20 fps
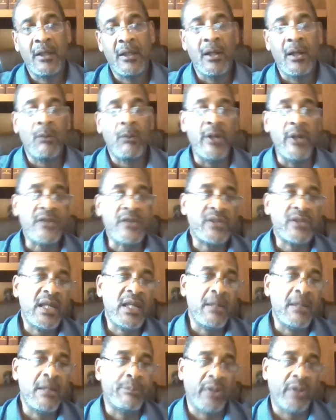We're
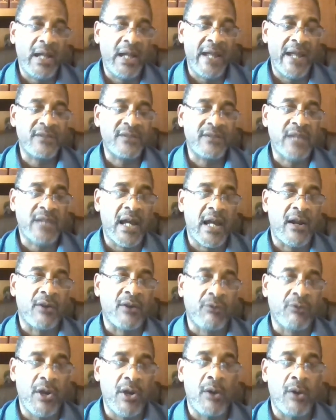seeing plants that are
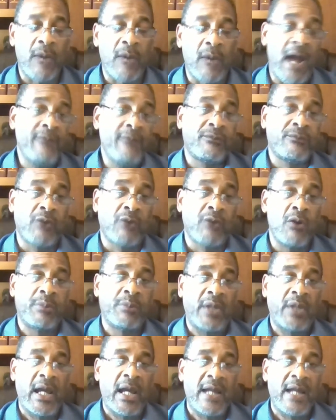grown. I've grown
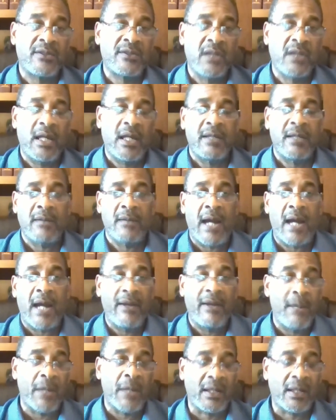plants, and I
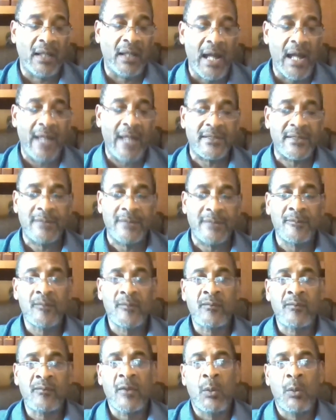have my clients.
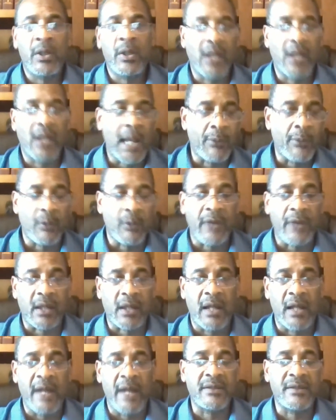We collaborate with our
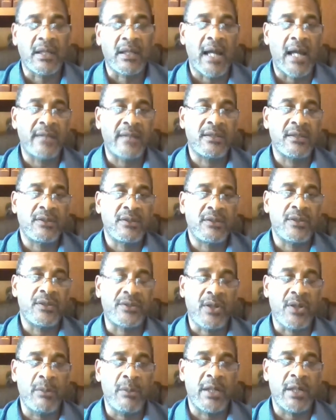clients a lot to
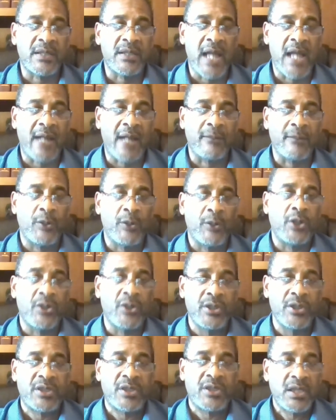determine exactly what are
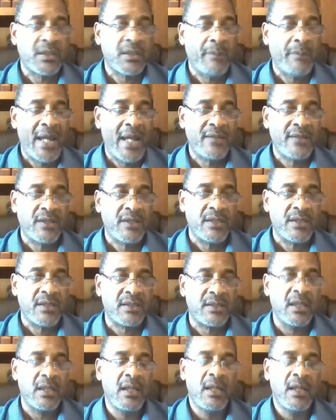good seeds and bad seeds.
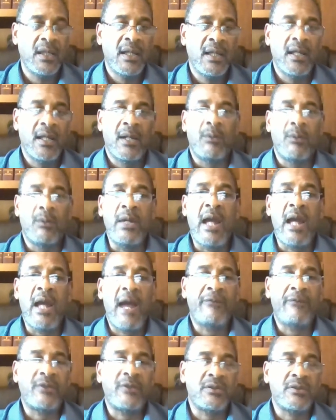We
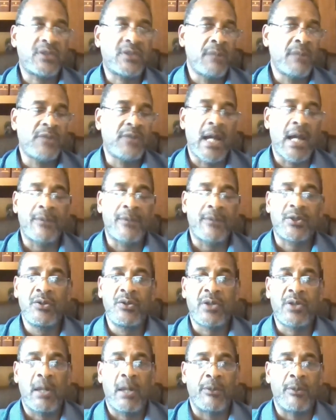have sometimes
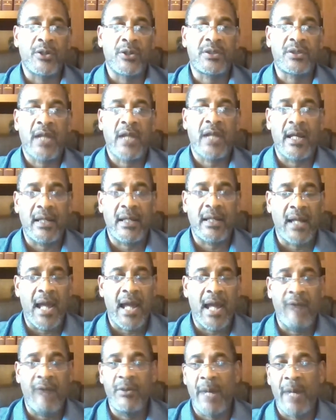cucumbers that
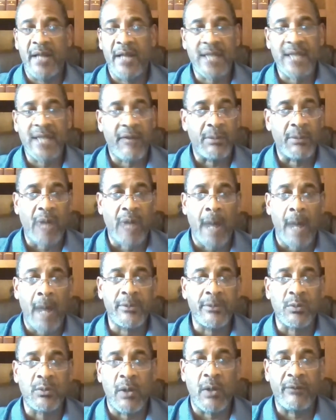everybody's having
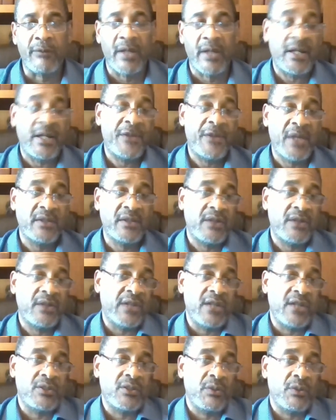problems with, and they think that
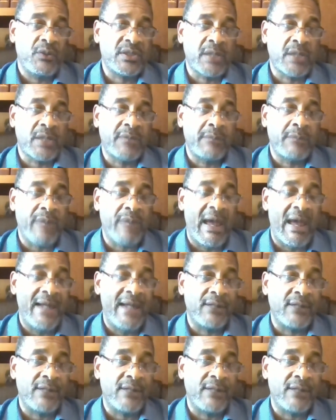they're doing something bad in